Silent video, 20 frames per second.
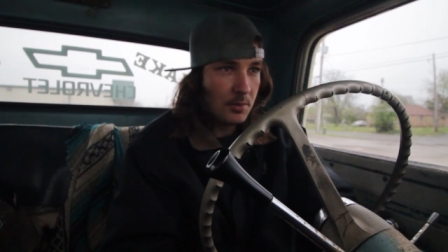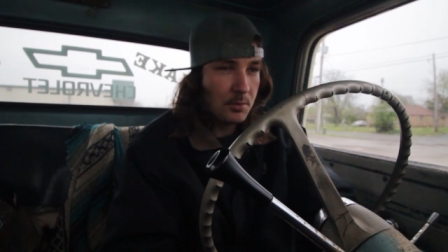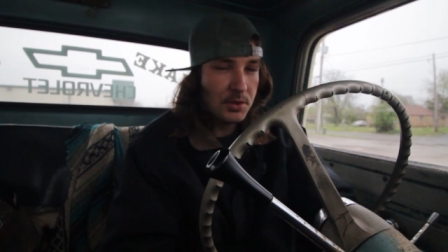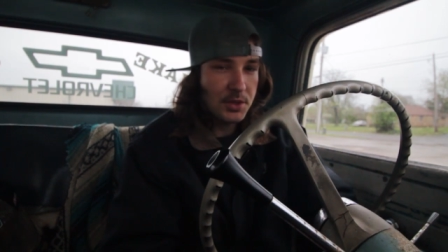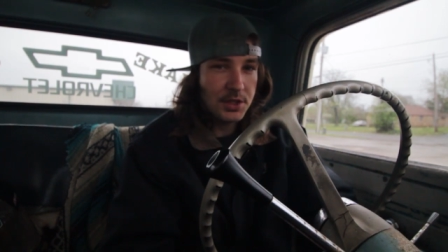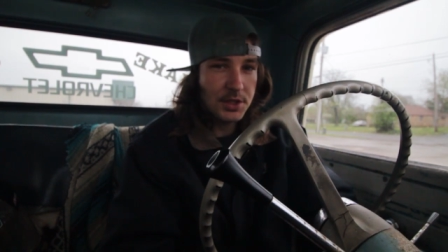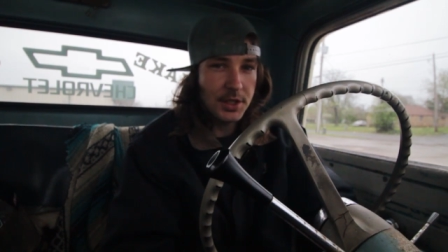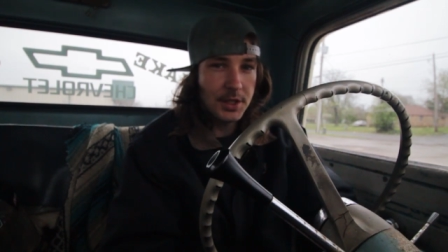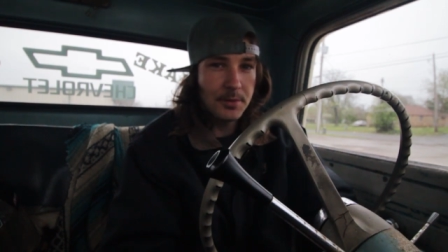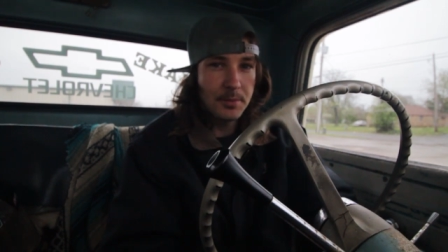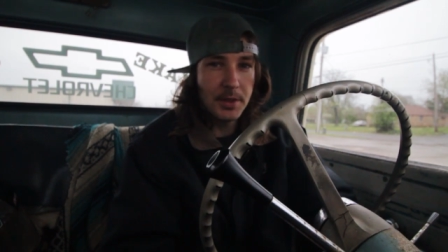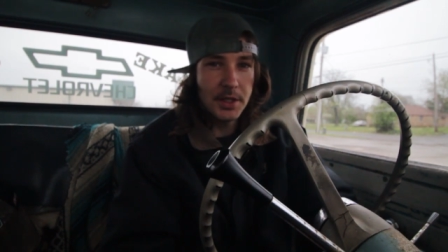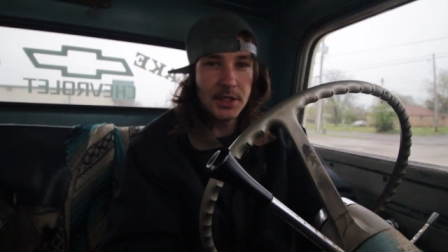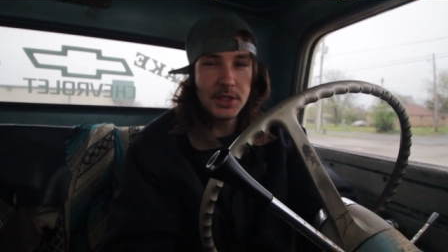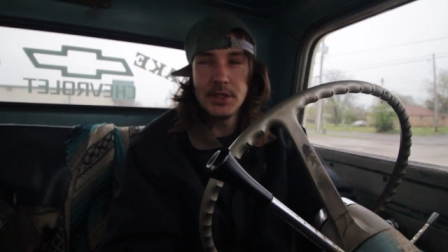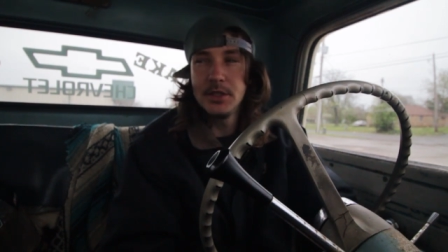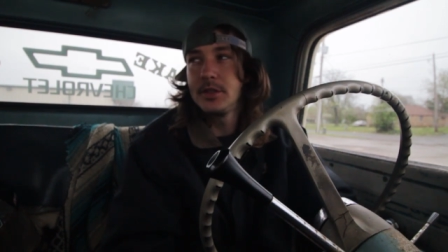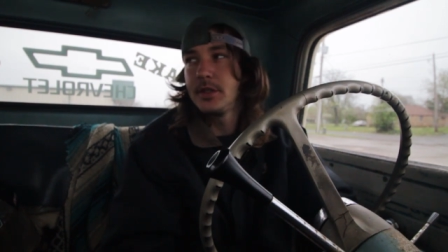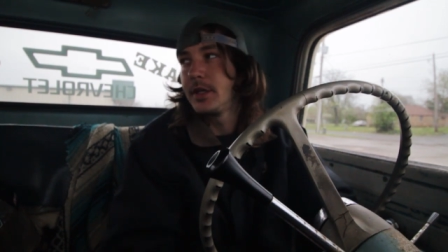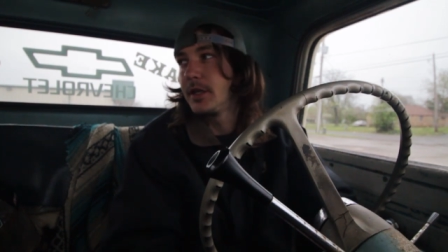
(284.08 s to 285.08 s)
appreciate your
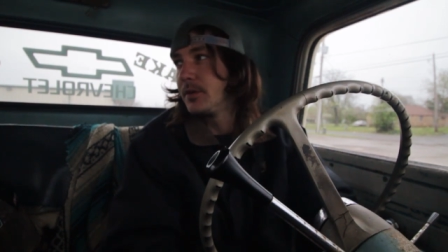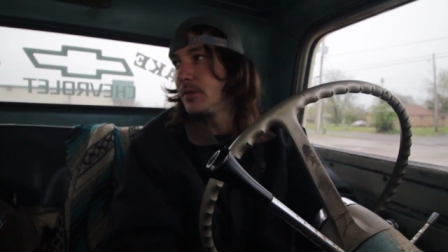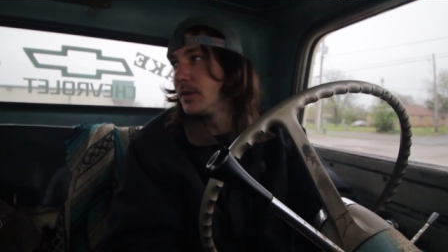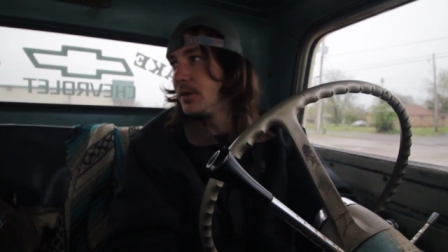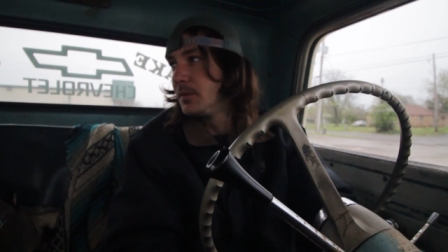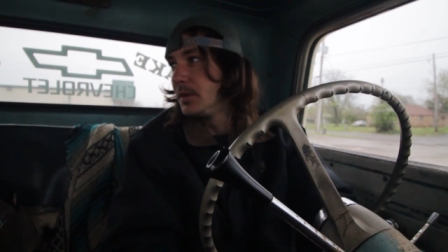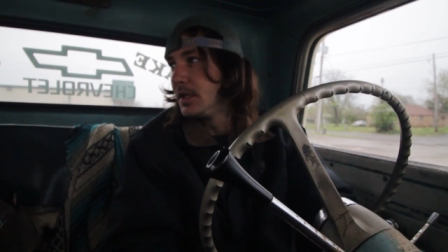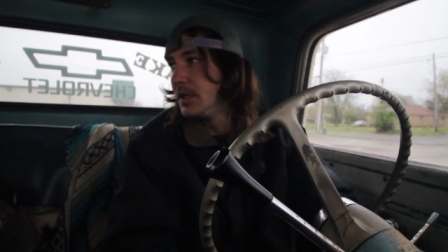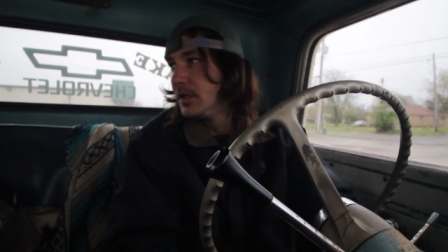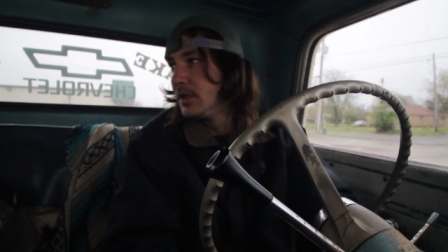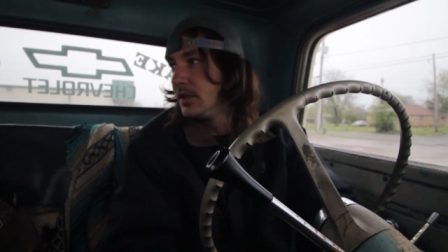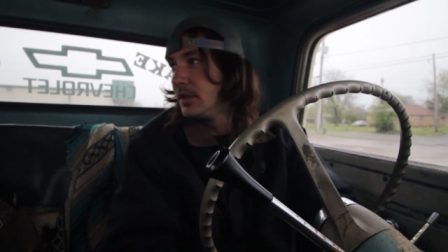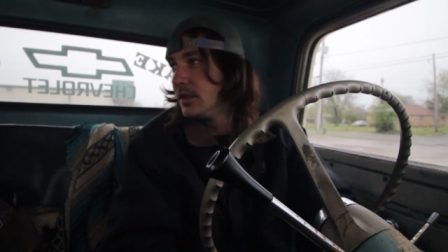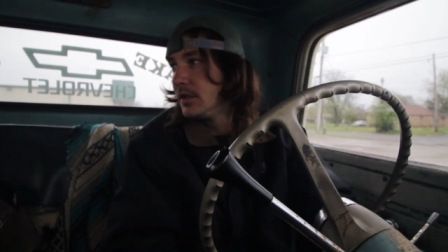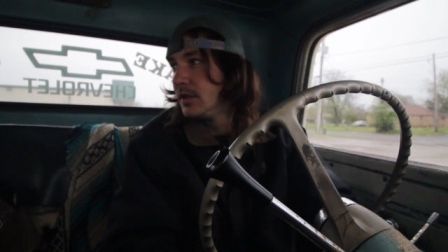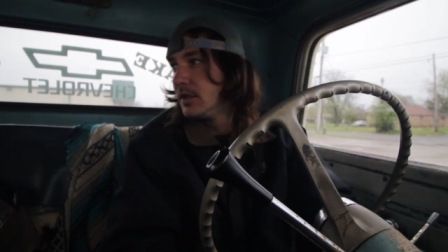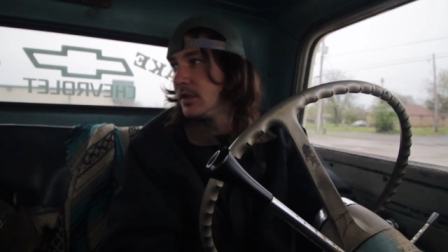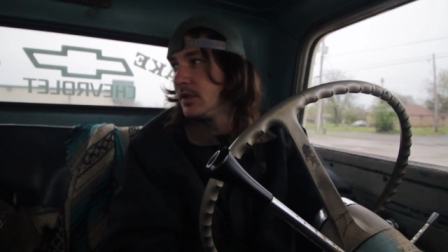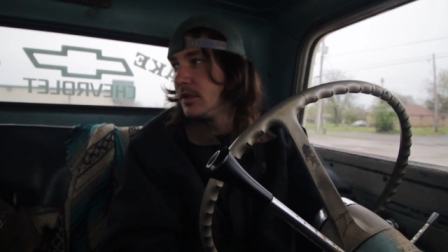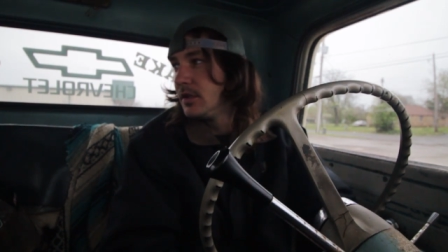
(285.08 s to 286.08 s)
patience hanging with me,
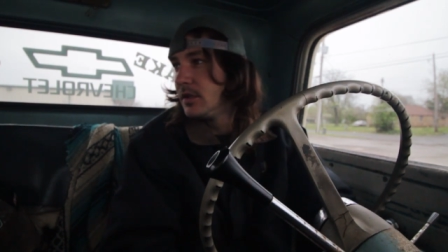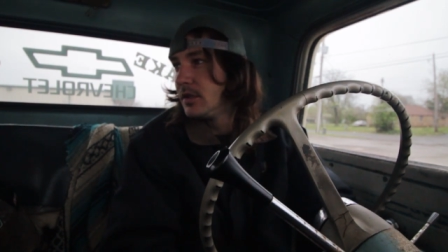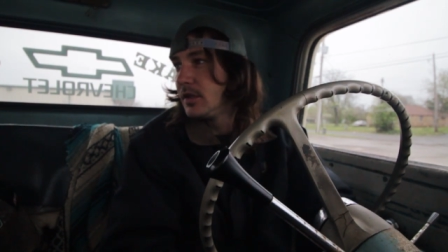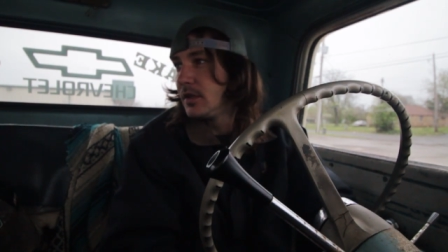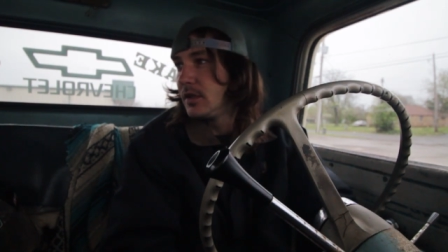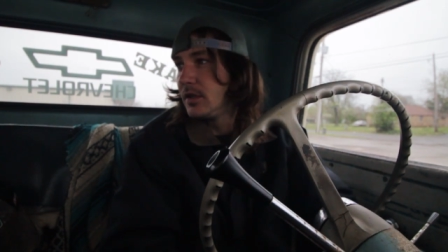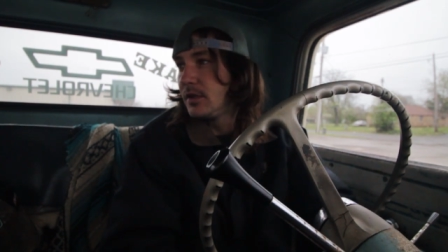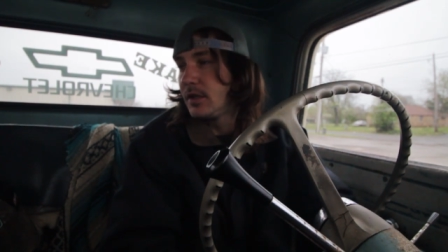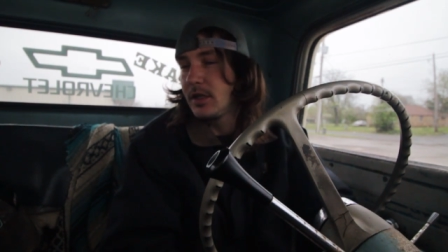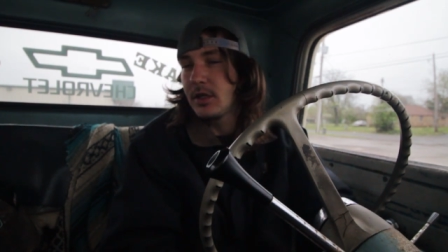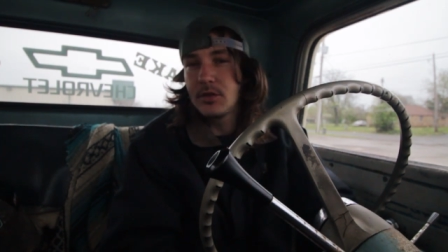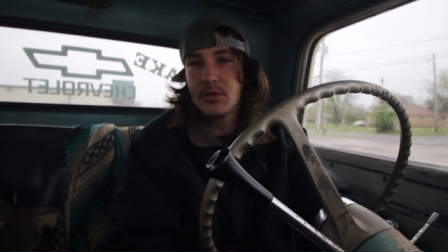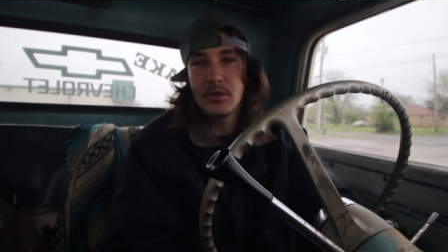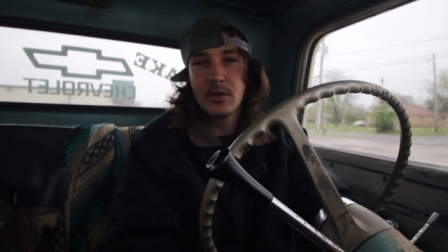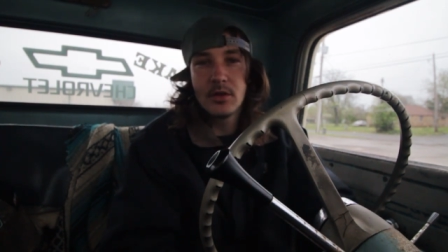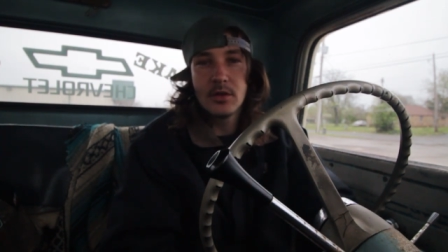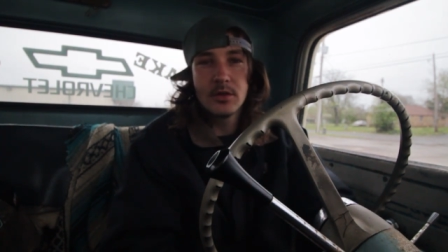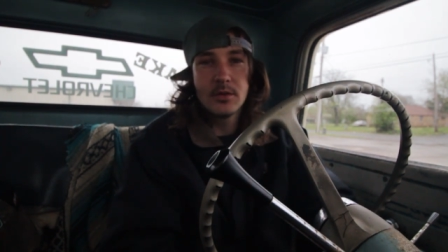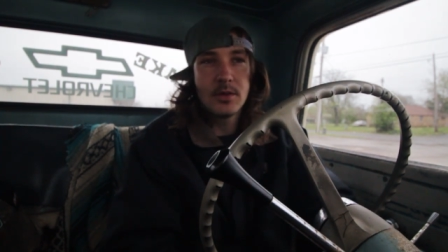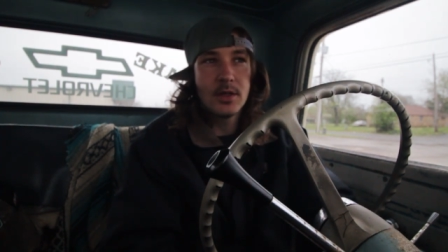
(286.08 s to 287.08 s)
and thanks for
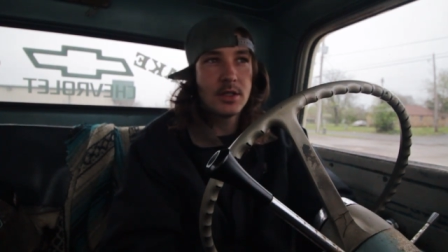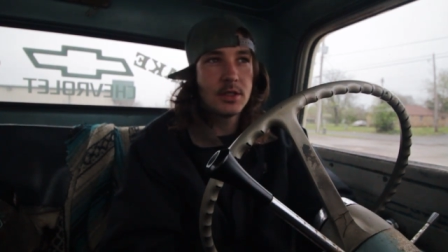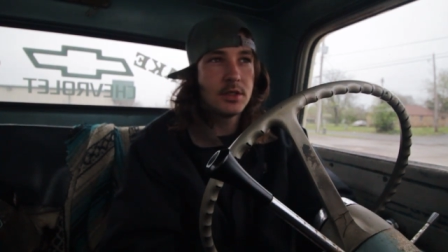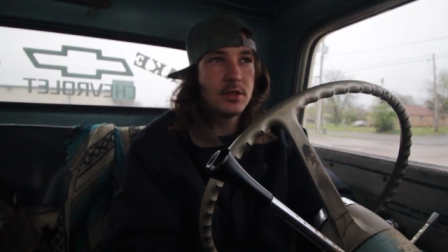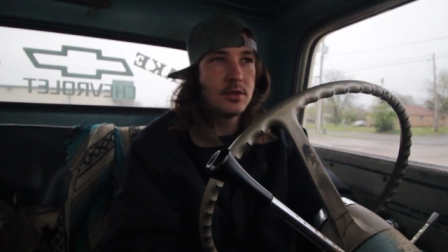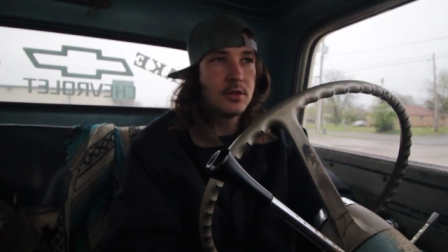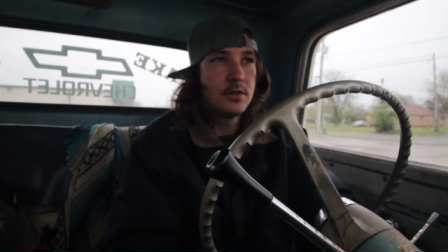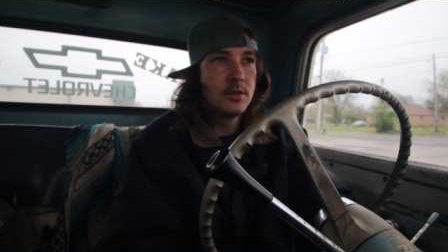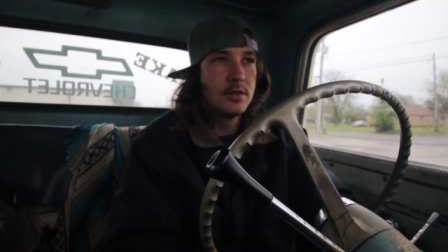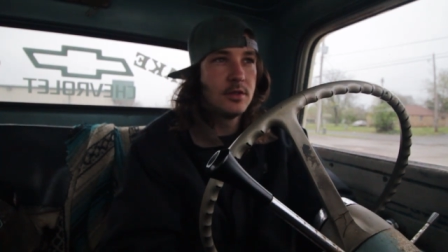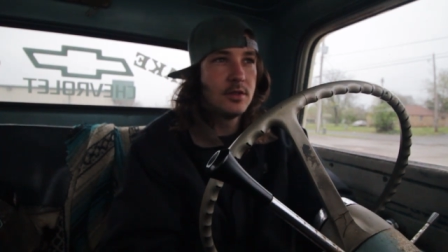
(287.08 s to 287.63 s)
always watching.